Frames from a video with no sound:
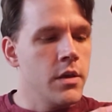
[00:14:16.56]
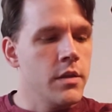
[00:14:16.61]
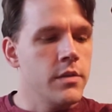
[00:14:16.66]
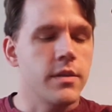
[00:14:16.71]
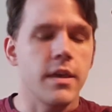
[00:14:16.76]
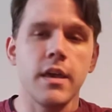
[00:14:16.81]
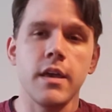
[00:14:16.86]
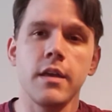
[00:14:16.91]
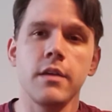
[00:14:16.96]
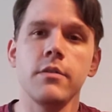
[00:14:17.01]

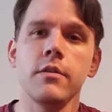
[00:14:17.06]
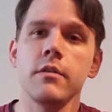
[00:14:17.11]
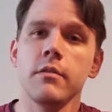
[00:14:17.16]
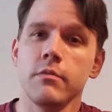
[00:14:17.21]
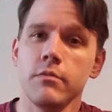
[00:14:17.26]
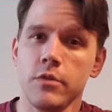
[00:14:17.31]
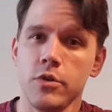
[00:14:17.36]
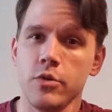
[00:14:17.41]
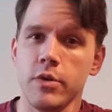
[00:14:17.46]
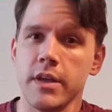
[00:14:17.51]
Then
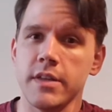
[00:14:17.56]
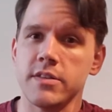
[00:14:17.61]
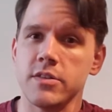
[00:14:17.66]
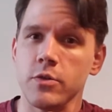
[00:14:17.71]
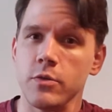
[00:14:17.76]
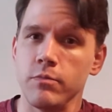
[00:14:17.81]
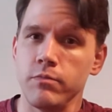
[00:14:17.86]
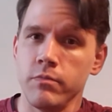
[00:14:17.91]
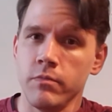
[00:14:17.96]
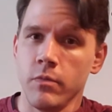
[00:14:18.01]
you get to
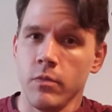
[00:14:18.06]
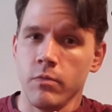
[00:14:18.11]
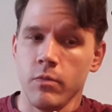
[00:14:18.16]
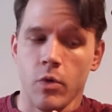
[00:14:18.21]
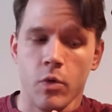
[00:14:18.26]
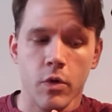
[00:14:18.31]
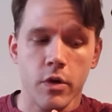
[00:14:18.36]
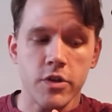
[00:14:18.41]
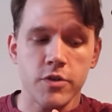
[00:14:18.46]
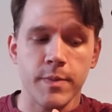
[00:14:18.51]

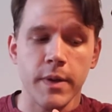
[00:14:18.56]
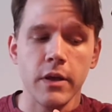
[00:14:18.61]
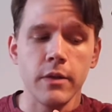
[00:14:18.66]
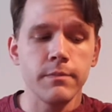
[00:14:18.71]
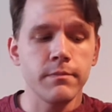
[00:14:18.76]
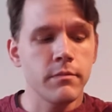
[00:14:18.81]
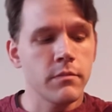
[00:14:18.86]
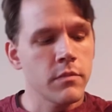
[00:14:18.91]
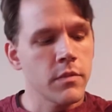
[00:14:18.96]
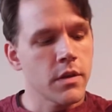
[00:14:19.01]
orange
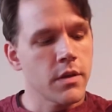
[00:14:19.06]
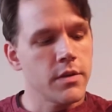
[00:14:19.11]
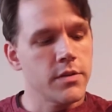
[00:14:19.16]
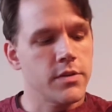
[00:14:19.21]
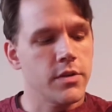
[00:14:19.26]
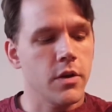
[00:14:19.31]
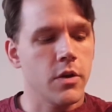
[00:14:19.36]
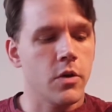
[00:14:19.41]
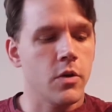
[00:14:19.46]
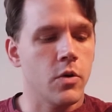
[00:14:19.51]
belt.
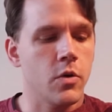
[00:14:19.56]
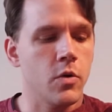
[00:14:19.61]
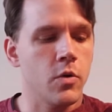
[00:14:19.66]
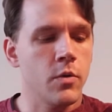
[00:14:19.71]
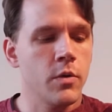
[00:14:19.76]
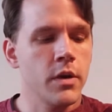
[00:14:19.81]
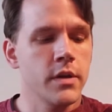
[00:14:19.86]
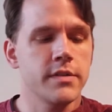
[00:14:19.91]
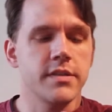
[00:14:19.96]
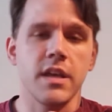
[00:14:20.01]
So
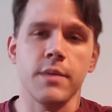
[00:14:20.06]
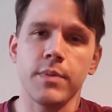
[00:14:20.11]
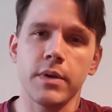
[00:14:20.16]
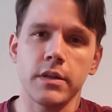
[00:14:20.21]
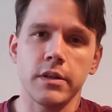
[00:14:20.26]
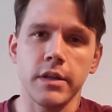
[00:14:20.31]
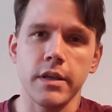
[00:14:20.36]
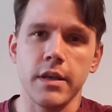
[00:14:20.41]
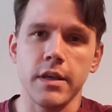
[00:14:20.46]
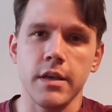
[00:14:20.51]

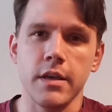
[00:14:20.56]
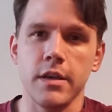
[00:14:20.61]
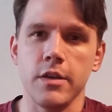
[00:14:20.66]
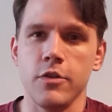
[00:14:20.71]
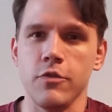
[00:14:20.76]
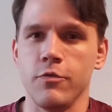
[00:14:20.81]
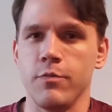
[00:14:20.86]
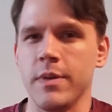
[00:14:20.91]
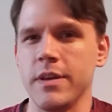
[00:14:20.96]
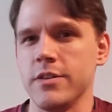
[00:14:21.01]
typically
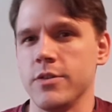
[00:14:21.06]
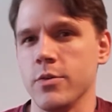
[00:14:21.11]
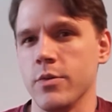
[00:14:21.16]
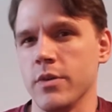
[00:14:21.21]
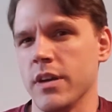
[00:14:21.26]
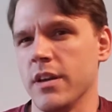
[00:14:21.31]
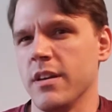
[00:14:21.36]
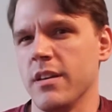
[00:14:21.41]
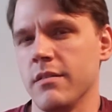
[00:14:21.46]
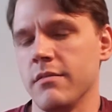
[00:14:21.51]
you've been
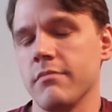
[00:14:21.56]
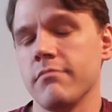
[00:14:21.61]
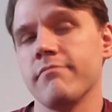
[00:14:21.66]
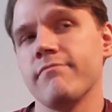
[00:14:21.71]
doing it.